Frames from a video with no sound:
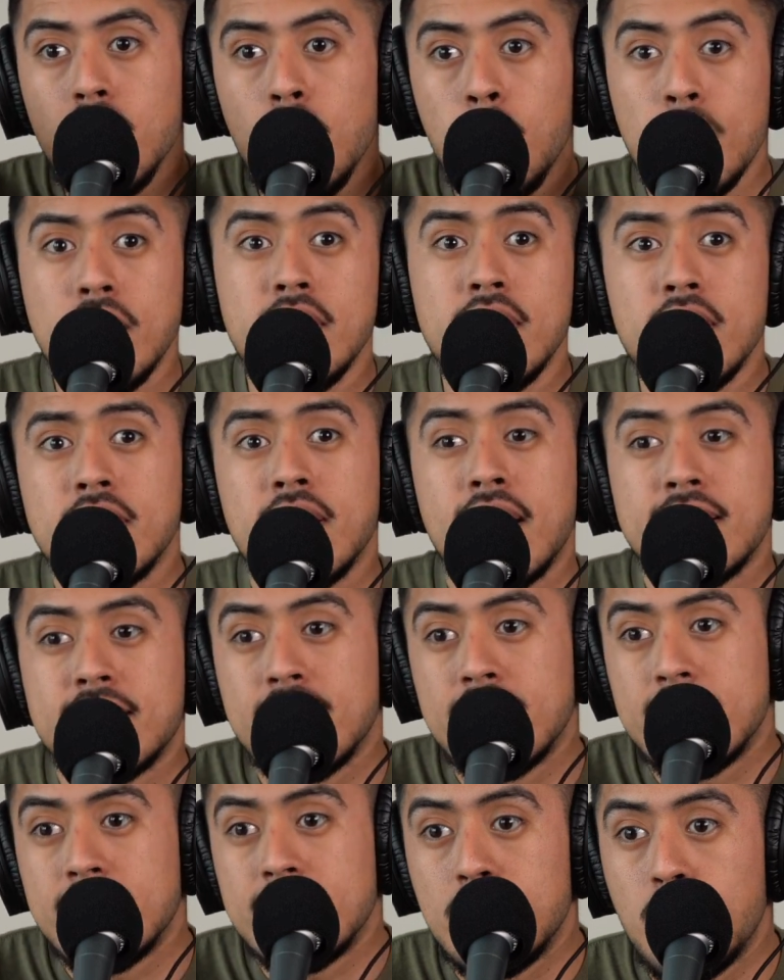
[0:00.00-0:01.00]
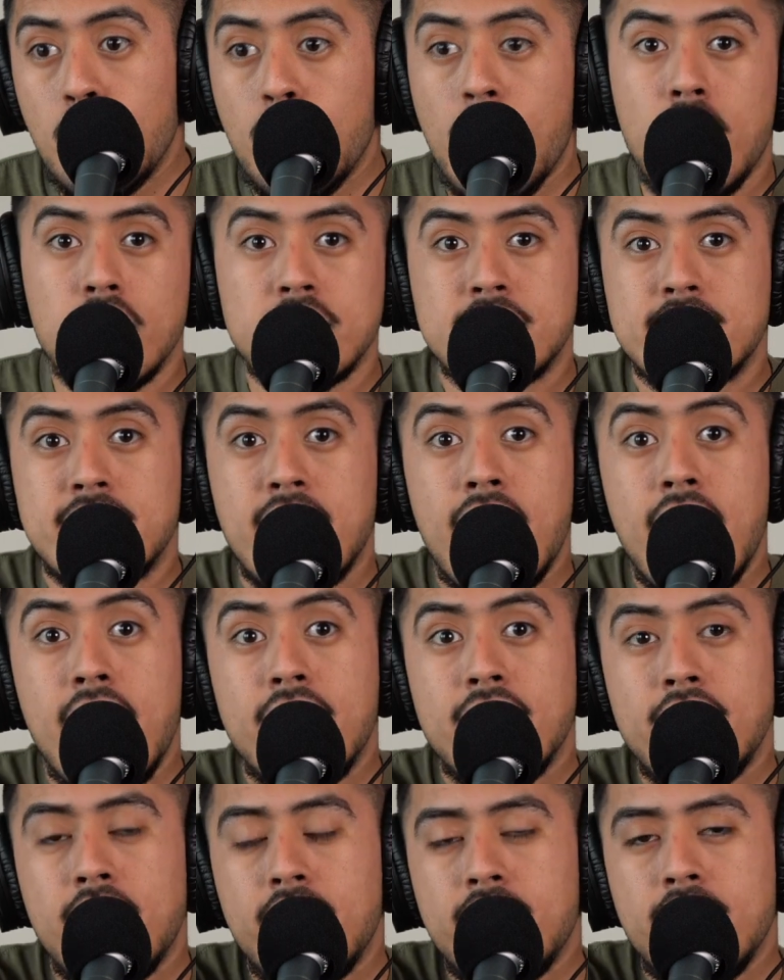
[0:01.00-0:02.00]
we literally have to go
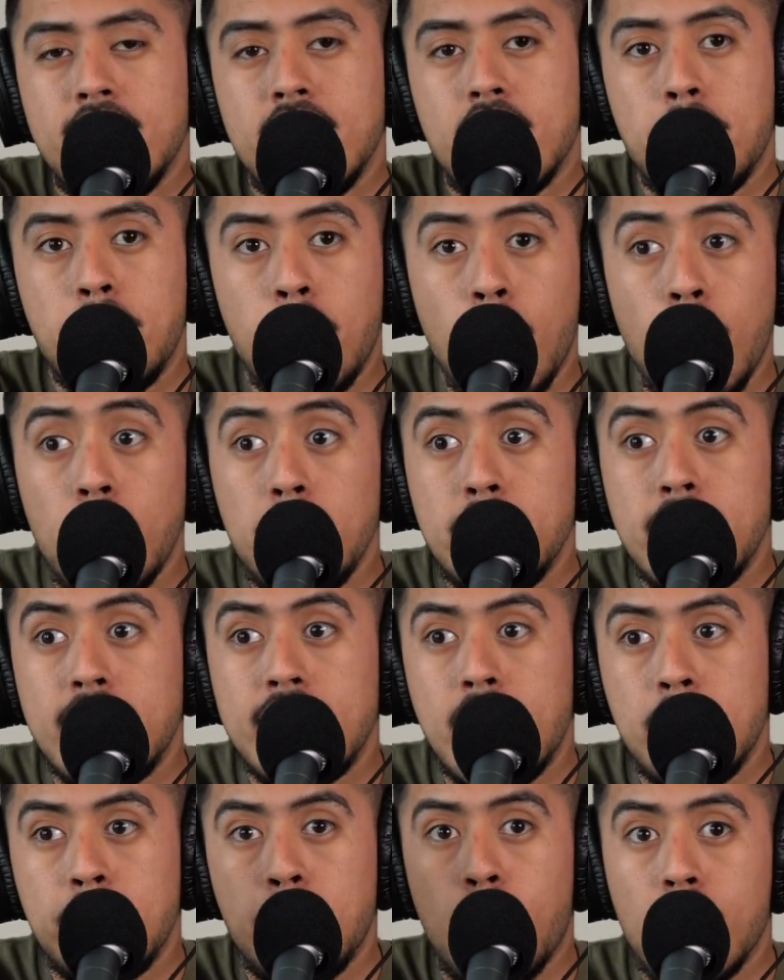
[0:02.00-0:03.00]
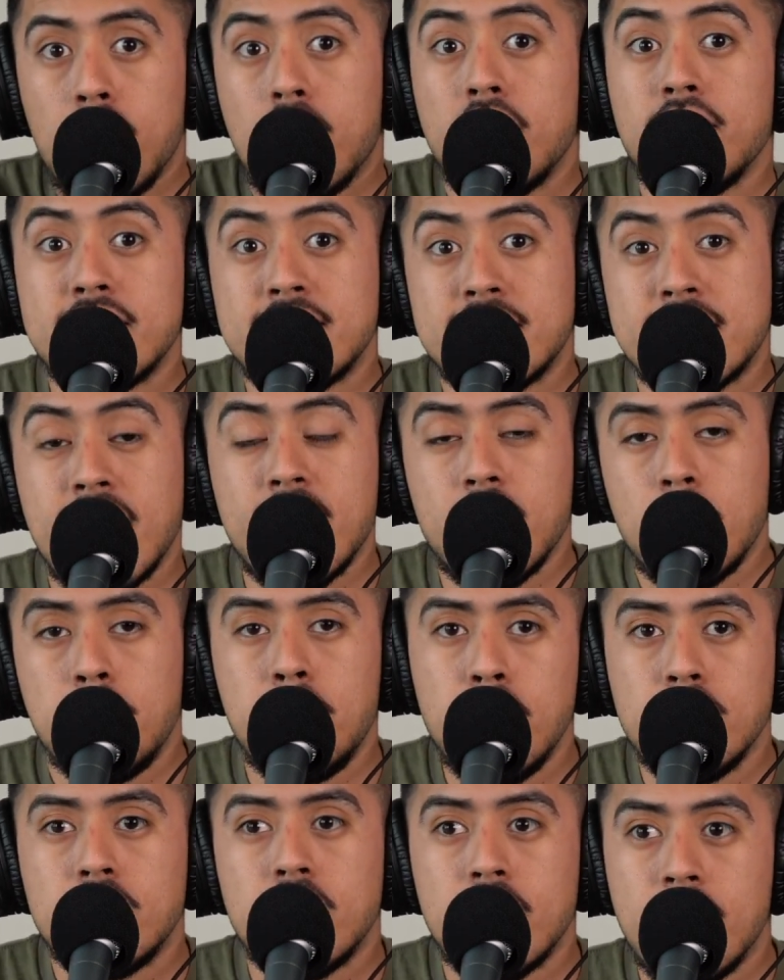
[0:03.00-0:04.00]
outside the apartment and park on the side of the
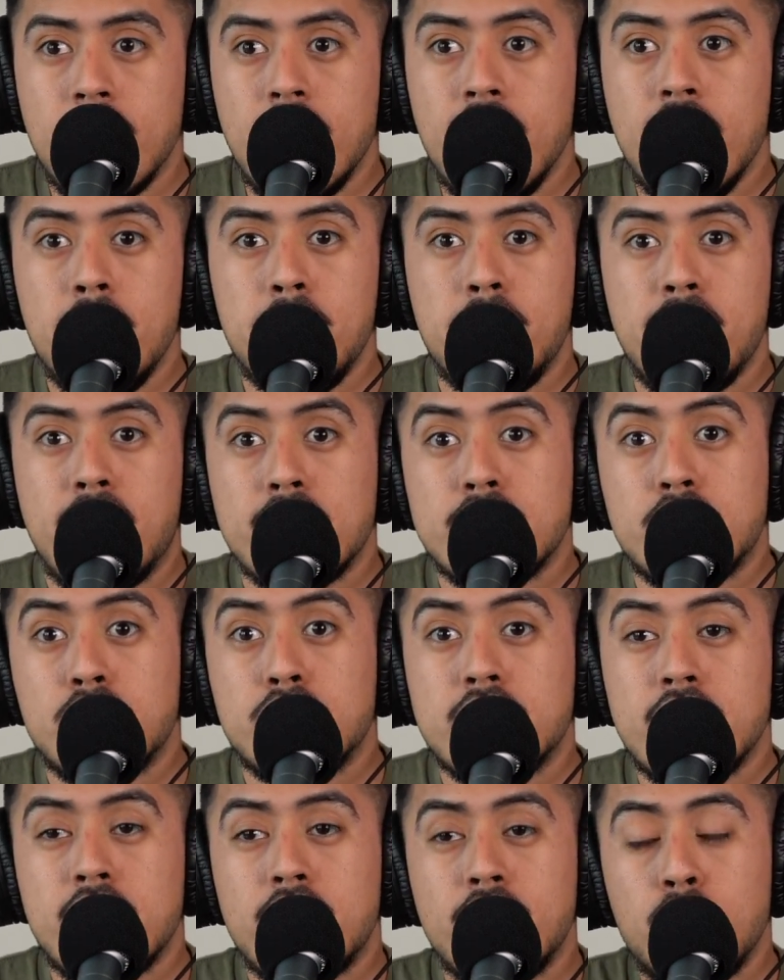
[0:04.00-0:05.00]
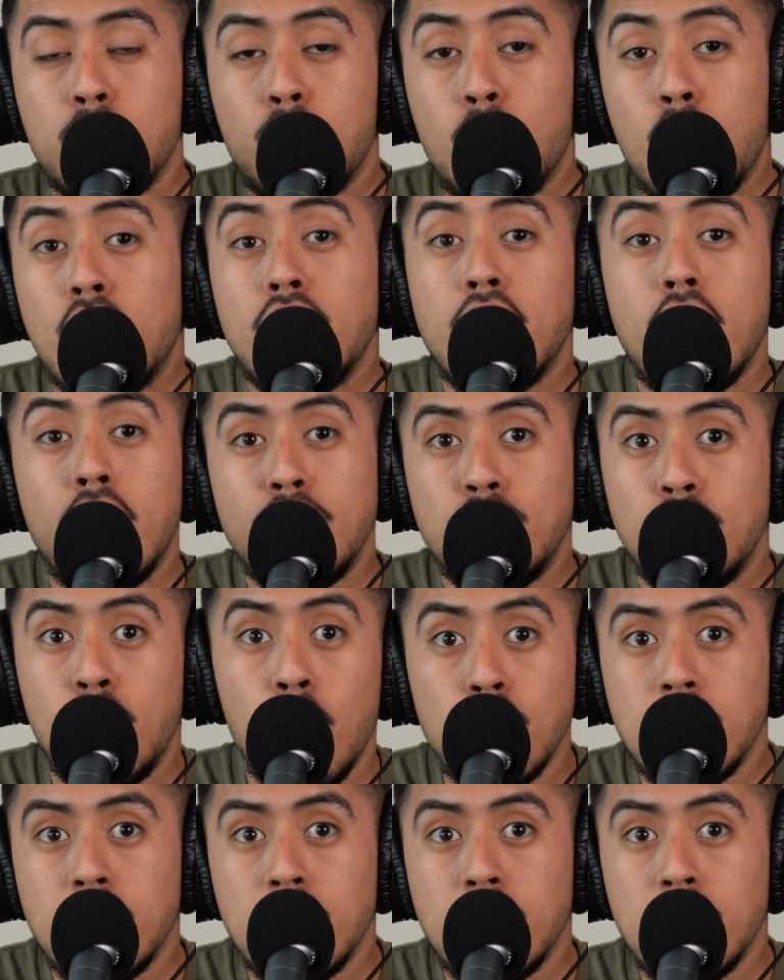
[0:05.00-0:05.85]
building because there was literally one, no